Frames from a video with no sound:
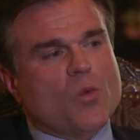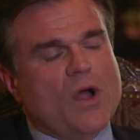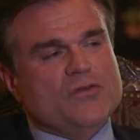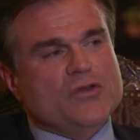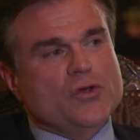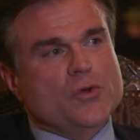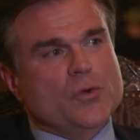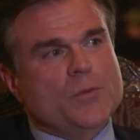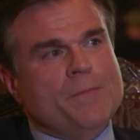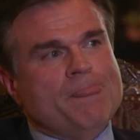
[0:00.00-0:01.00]

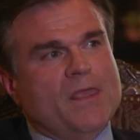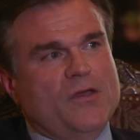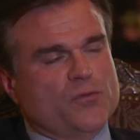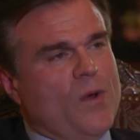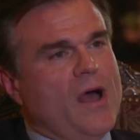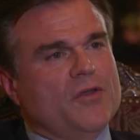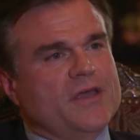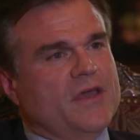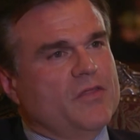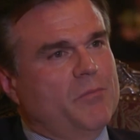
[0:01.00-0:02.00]
Raju is
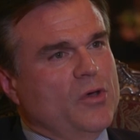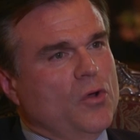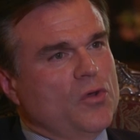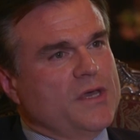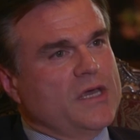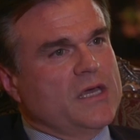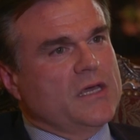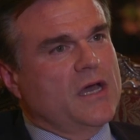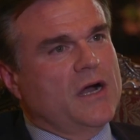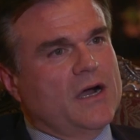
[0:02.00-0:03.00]
rounding in the
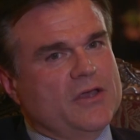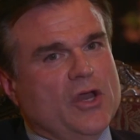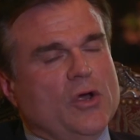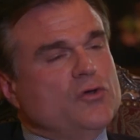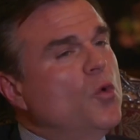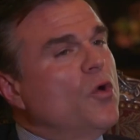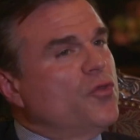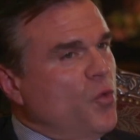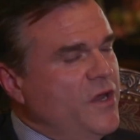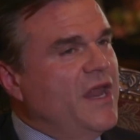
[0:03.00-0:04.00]
building, 2 or
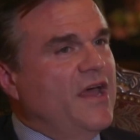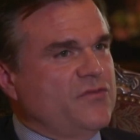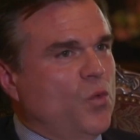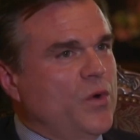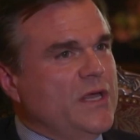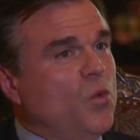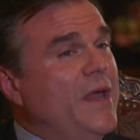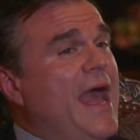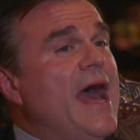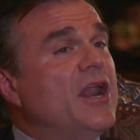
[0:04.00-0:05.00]
3 days a week.
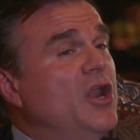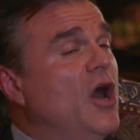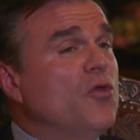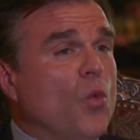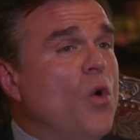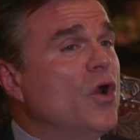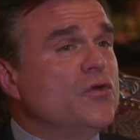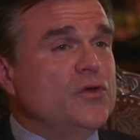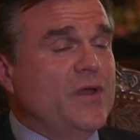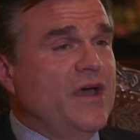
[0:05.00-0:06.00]
We add another 1
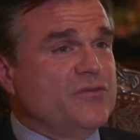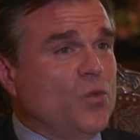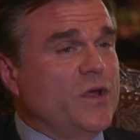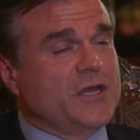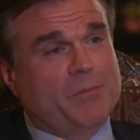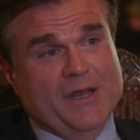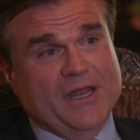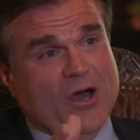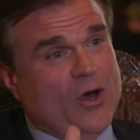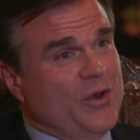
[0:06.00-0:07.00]
or 2 days a week,
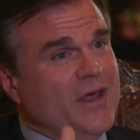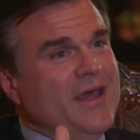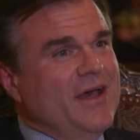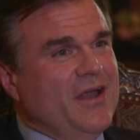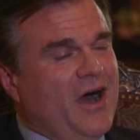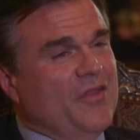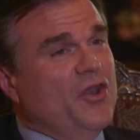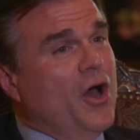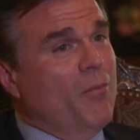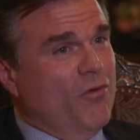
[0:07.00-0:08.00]
depending on
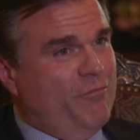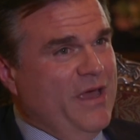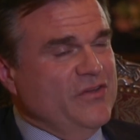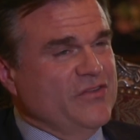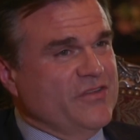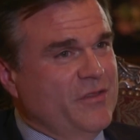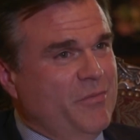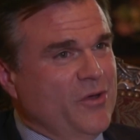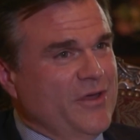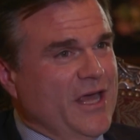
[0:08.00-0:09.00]
the number of patients in the
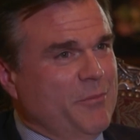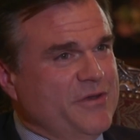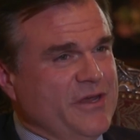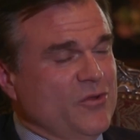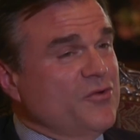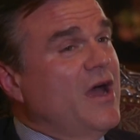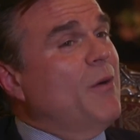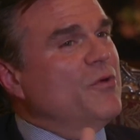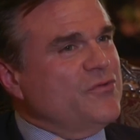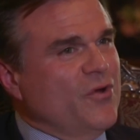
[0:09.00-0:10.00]
building at a particular
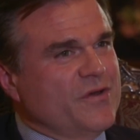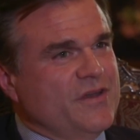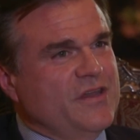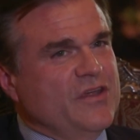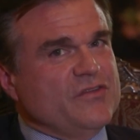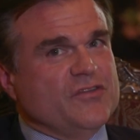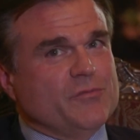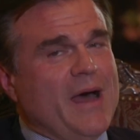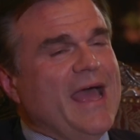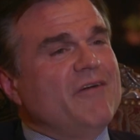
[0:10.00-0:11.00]
time with certain conditions,
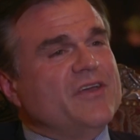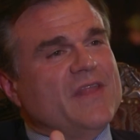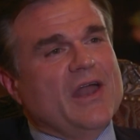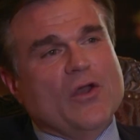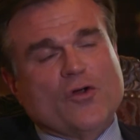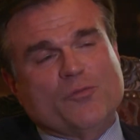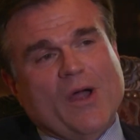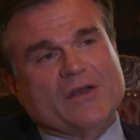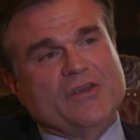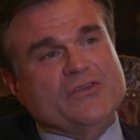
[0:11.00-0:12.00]
by having that nurse
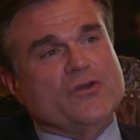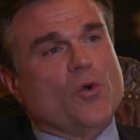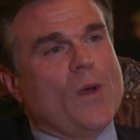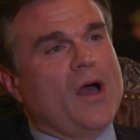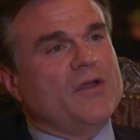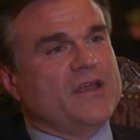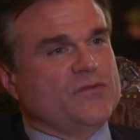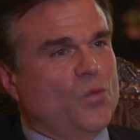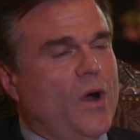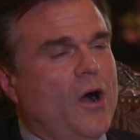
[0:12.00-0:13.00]
practitioner rounding
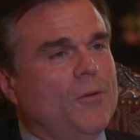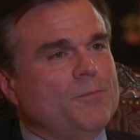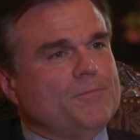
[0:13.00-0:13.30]
as well.